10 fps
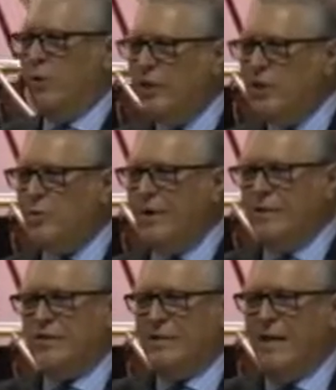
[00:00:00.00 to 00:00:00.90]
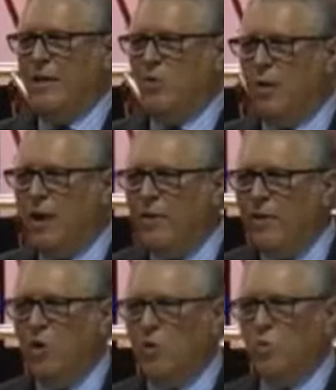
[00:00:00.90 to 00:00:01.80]
need to understand why the
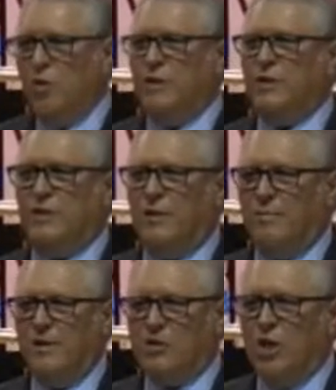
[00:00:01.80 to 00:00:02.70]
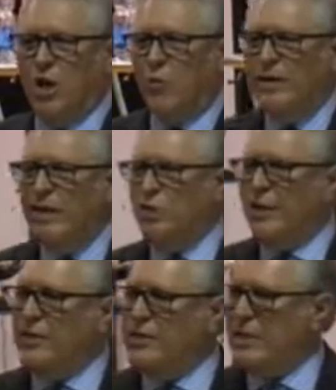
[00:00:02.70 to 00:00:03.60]
whole world is in a mess. We need to
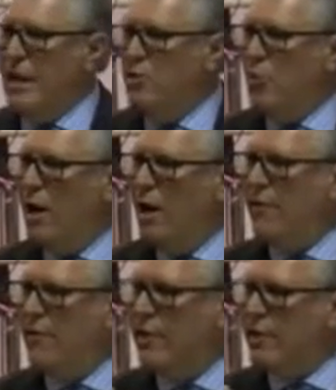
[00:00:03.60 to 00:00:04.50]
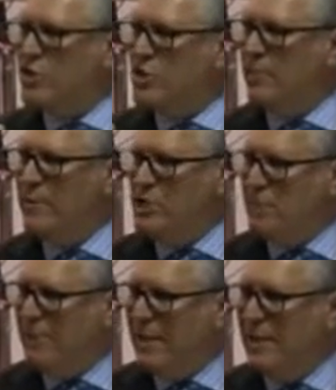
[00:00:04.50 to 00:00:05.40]
understand why there is so much
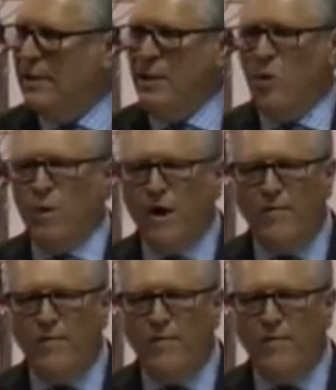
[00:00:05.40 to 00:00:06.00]
pain, why